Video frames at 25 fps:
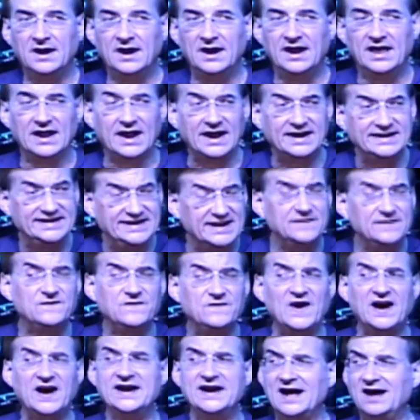And I didn't
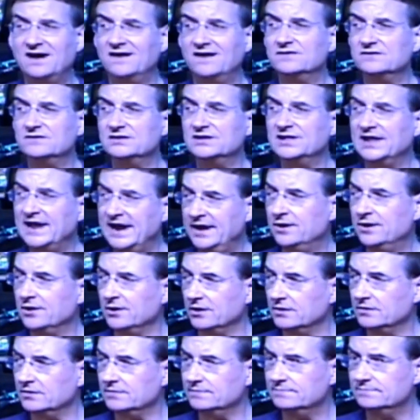find out
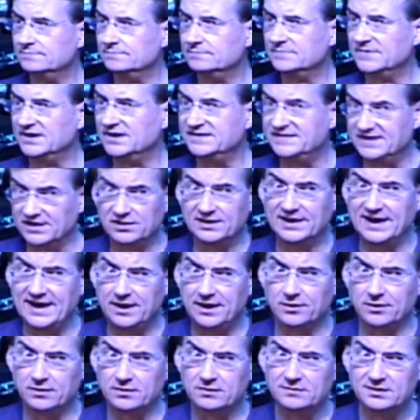until
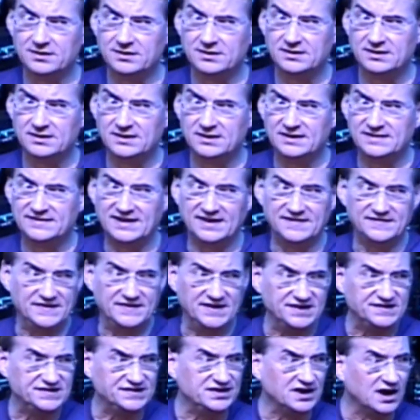later, that
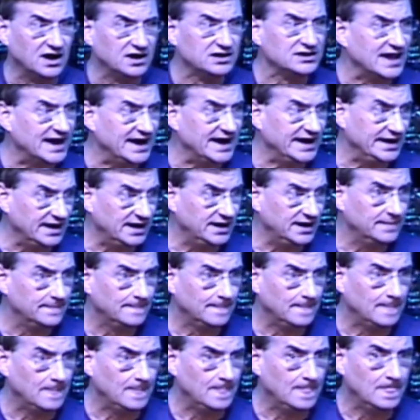this young lady
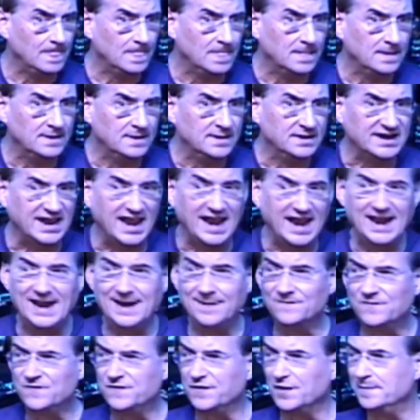
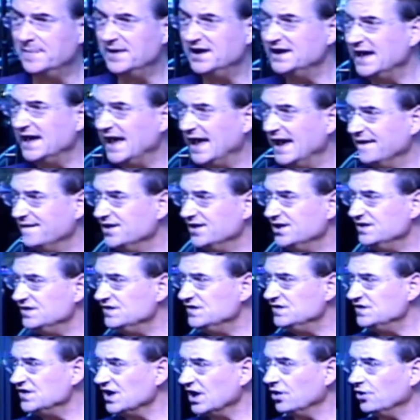came from an
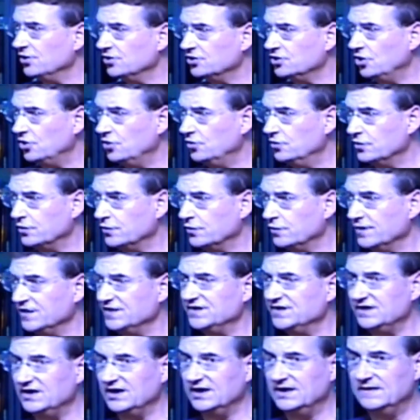evangelical
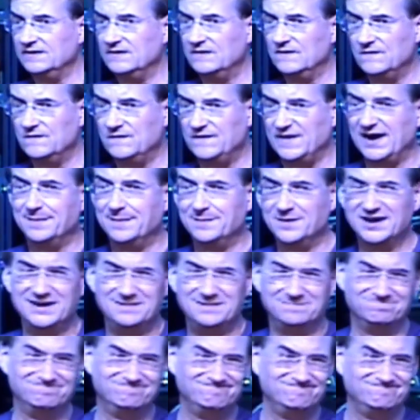Christian family.